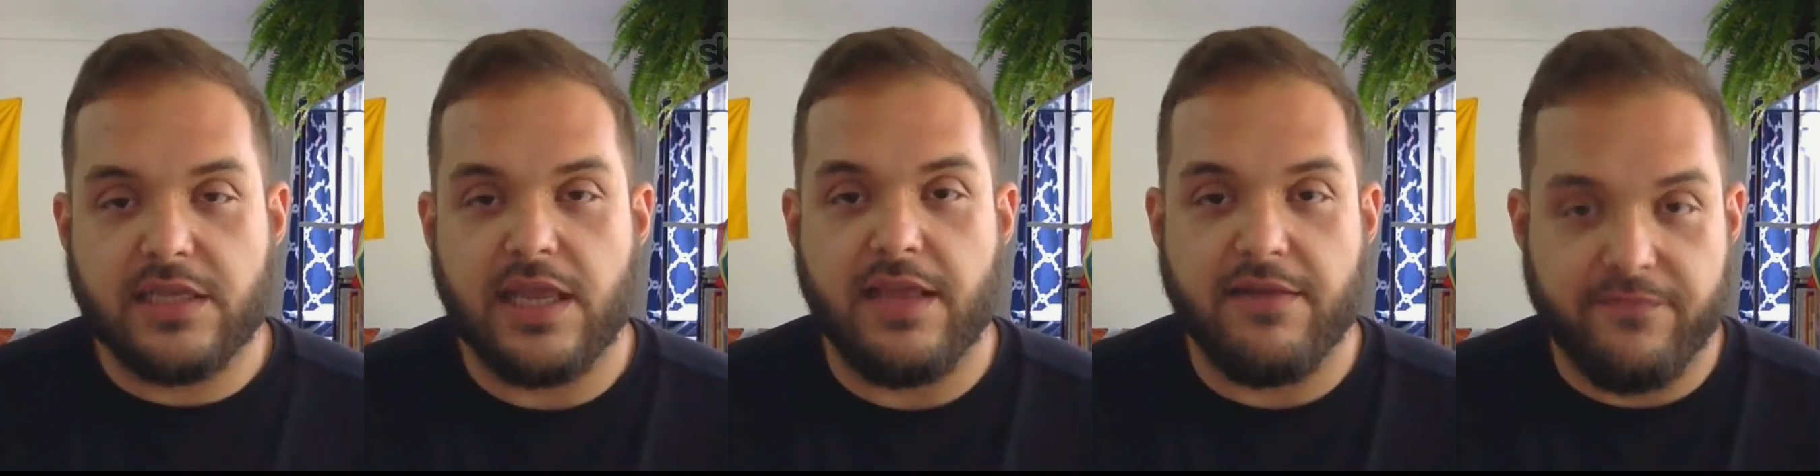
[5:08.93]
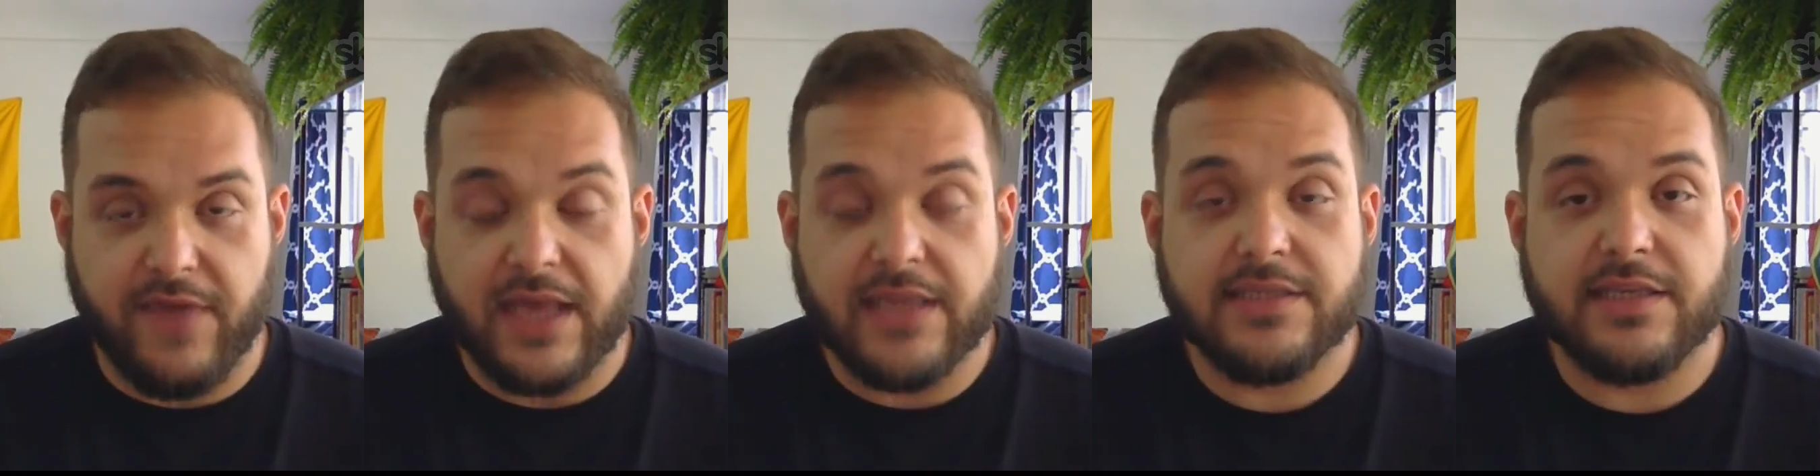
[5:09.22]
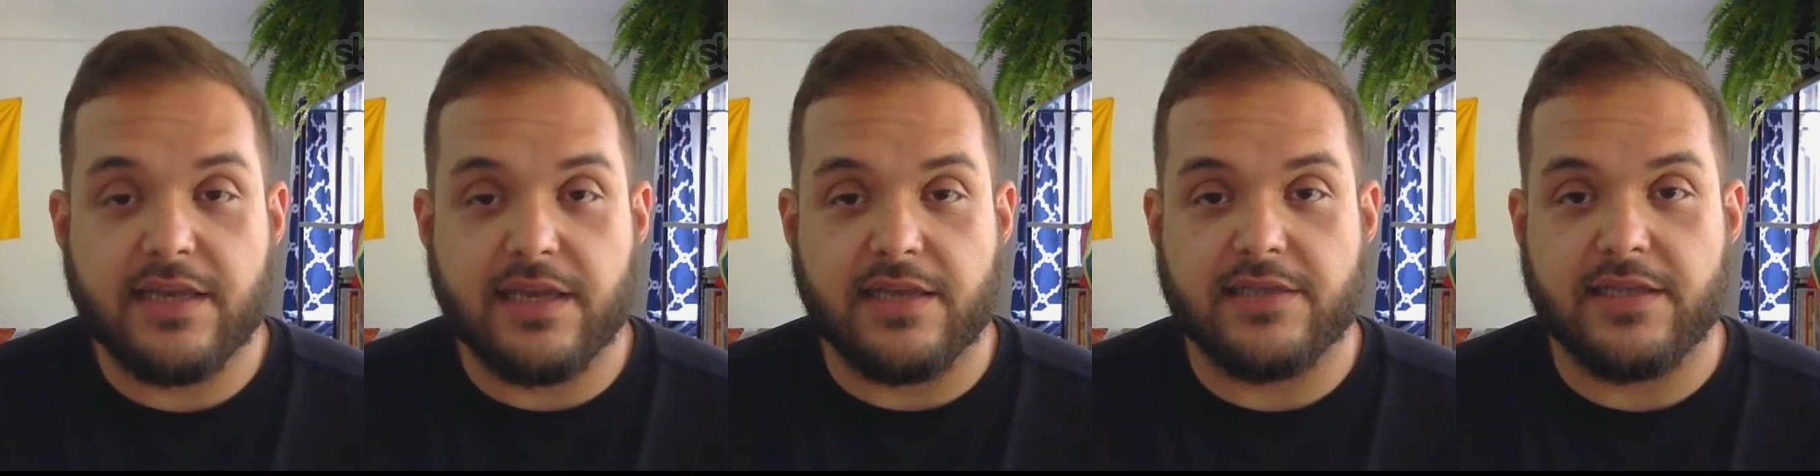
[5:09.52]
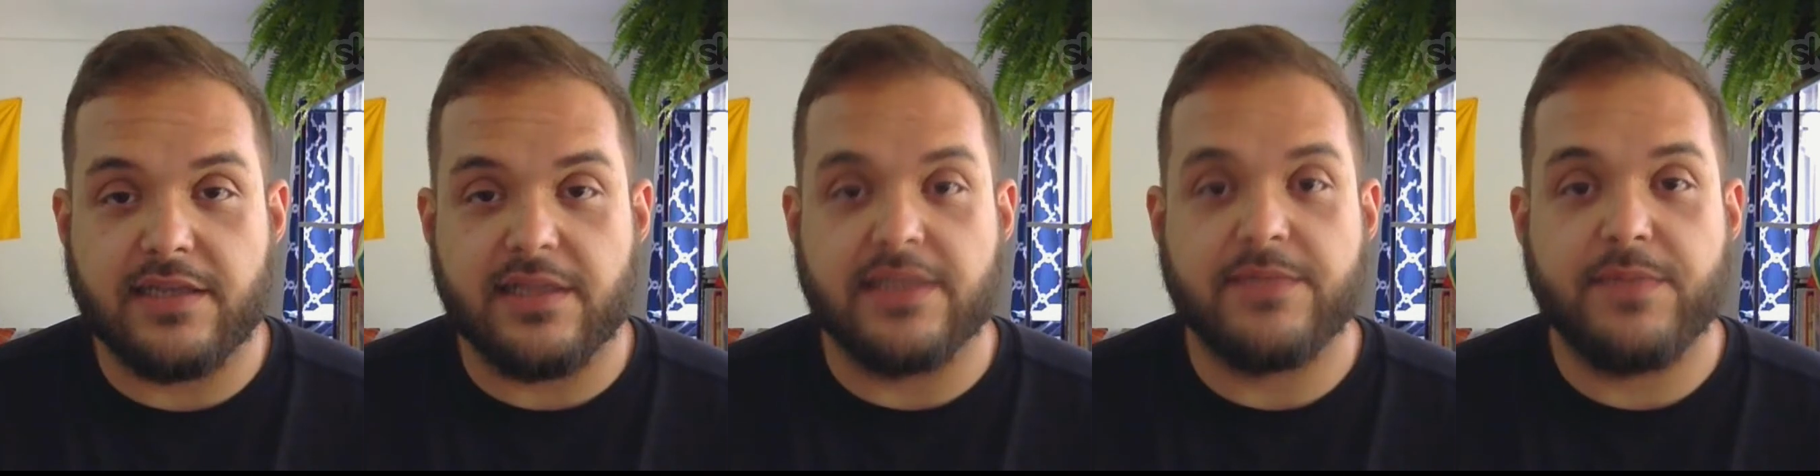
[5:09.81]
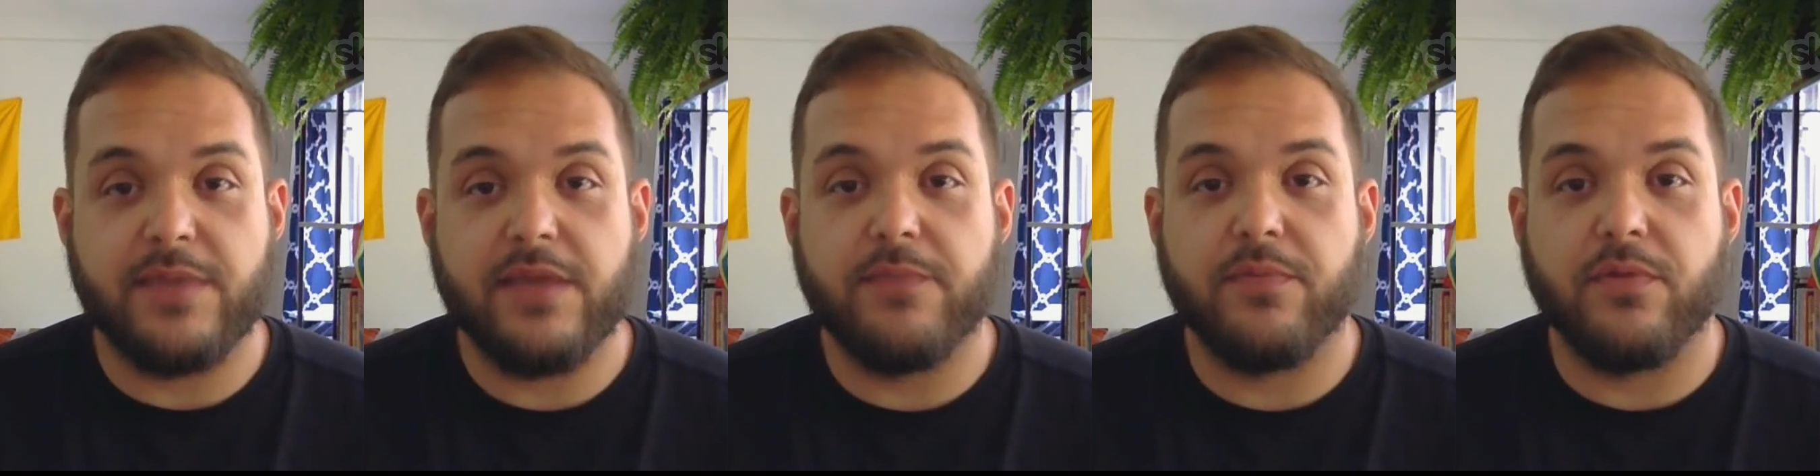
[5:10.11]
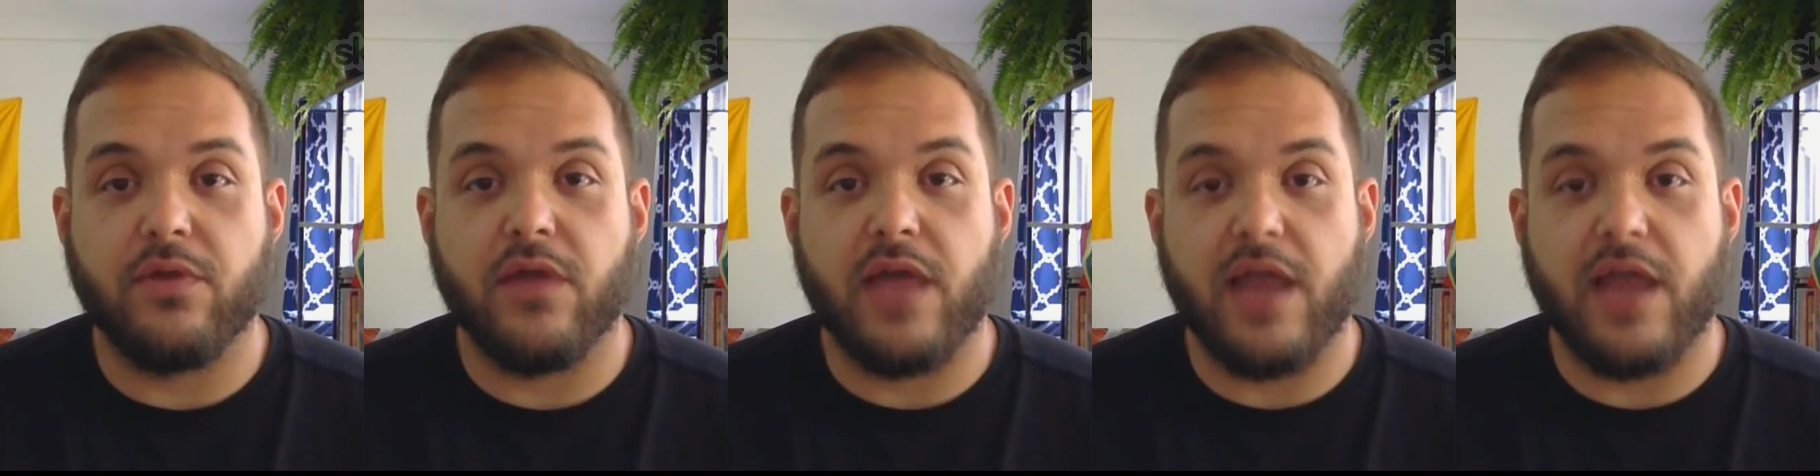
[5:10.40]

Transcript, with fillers: invested into these people.